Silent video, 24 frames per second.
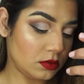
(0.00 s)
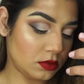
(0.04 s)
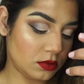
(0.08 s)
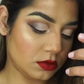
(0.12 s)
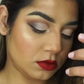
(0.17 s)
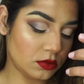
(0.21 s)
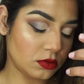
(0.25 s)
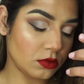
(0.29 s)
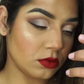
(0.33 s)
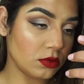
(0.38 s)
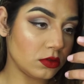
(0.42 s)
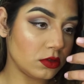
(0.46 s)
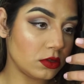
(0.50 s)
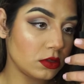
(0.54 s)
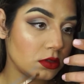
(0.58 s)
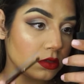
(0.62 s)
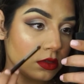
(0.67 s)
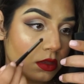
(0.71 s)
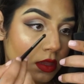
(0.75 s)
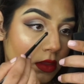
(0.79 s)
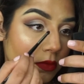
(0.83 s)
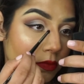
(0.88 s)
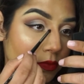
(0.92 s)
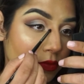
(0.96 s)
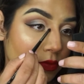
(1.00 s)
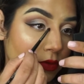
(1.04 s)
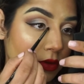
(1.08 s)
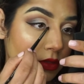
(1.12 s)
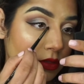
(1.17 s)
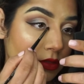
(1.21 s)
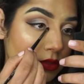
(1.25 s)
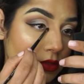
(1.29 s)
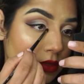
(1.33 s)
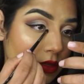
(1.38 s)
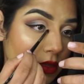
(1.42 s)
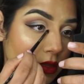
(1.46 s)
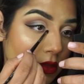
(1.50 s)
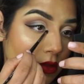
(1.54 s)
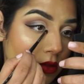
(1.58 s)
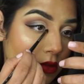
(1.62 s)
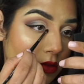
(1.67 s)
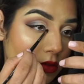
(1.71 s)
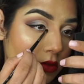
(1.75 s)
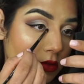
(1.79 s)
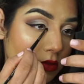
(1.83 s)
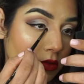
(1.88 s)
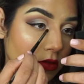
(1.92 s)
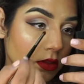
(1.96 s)
So just keep pressing
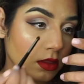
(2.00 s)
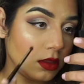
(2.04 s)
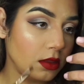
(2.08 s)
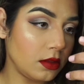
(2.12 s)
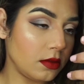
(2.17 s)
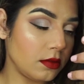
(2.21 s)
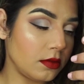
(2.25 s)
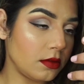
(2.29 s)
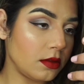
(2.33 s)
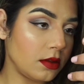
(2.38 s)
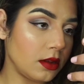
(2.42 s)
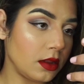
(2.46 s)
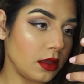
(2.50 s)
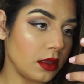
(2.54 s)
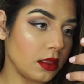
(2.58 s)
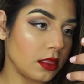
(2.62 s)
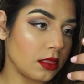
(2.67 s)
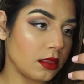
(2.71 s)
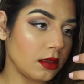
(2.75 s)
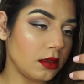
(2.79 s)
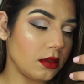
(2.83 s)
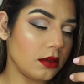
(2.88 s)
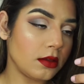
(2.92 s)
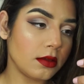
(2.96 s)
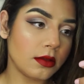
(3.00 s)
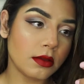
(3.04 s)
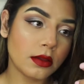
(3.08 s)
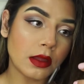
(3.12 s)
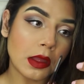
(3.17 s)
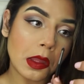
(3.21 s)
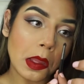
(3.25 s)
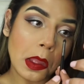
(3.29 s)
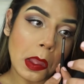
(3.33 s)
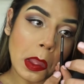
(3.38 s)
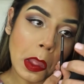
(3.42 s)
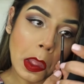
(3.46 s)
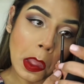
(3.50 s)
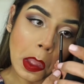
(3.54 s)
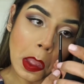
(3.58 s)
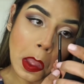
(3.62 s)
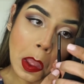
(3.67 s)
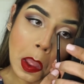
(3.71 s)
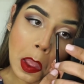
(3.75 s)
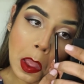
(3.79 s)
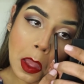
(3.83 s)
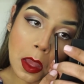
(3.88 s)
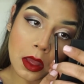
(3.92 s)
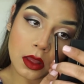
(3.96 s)
on it like that.
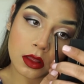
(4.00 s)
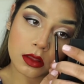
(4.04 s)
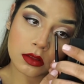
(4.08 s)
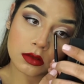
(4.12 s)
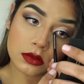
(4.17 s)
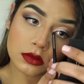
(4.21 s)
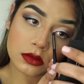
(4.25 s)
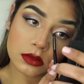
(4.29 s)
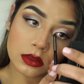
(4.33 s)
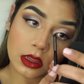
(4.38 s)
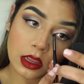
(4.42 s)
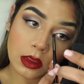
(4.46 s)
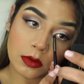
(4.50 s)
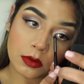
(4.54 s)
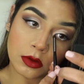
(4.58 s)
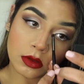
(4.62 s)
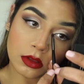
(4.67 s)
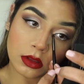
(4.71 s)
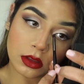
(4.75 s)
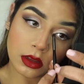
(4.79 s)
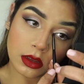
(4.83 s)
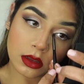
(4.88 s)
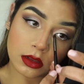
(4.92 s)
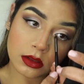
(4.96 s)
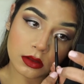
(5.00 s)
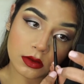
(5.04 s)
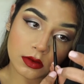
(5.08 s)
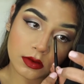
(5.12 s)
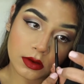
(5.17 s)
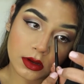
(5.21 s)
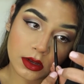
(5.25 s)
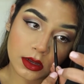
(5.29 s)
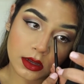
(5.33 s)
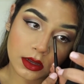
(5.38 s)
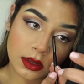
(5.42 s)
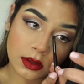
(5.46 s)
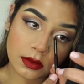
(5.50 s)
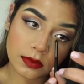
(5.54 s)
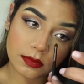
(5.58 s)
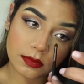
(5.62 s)
Same on the other eye.